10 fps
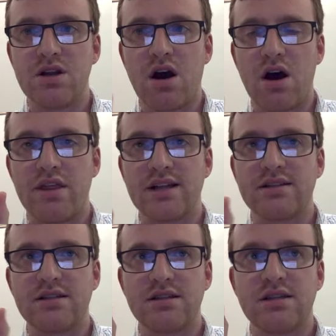that
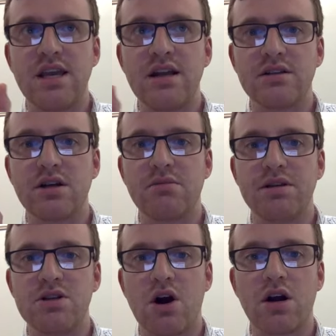skin is going to be
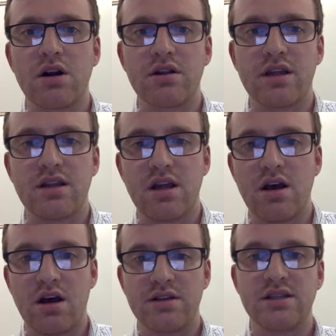darker than the
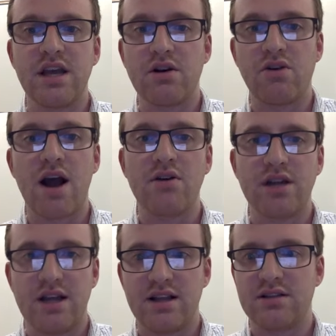skin around
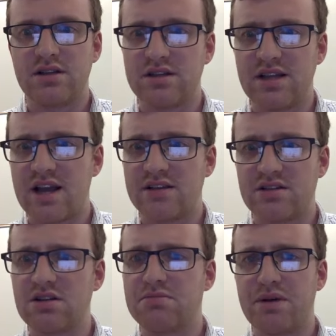it, and that's because it has
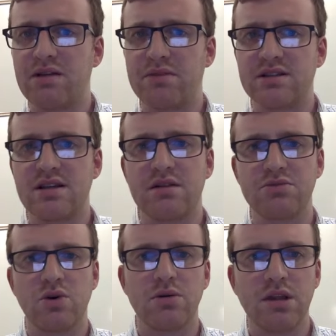certain pigments that
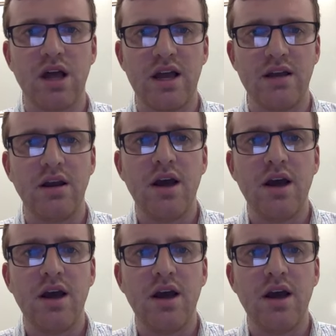absorb light.